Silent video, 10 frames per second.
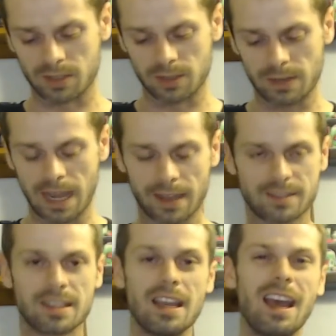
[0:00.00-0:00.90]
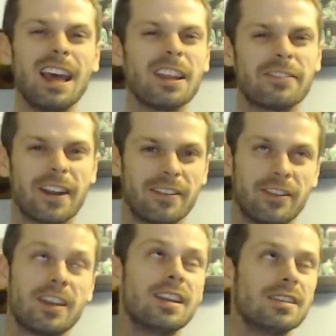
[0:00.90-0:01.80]
a new galaxy. I love
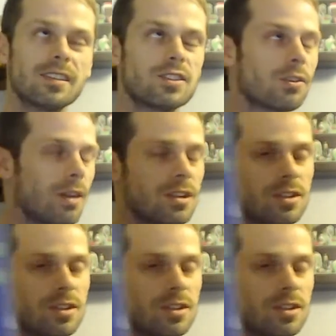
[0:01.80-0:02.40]
Firefly. Such a great